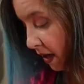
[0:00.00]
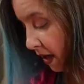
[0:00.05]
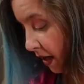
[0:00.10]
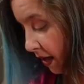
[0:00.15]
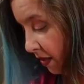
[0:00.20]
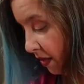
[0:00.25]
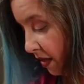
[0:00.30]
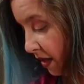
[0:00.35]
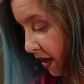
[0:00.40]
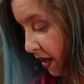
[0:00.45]

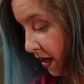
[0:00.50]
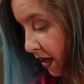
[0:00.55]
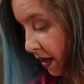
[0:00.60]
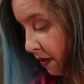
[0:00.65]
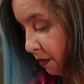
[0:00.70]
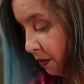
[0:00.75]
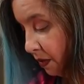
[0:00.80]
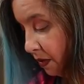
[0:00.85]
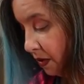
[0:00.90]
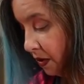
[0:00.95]
And then I
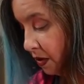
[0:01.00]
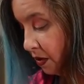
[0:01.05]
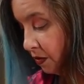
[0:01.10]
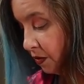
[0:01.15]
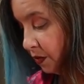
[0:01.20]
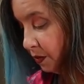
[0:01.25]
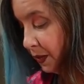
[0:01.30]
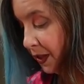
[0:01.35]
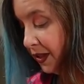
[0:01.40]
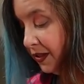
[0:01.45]
will
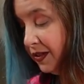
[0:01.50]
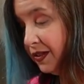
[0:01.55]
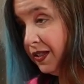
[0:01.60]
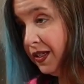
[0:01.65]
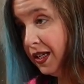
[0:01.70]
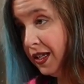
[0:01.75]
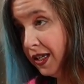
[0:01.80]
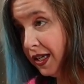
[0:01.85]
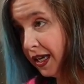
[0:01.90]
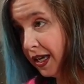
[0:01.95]
use my
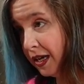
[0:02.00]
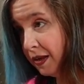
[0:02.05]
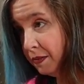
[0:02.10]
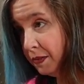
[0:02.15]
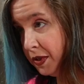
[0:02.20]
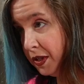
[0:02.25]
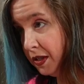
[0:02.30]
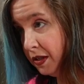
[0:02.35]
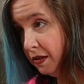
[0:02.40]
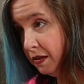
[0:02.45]
sea
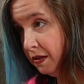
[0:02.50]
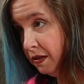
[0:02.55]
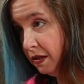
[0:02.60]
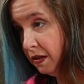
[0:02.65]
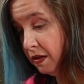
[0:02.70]
captain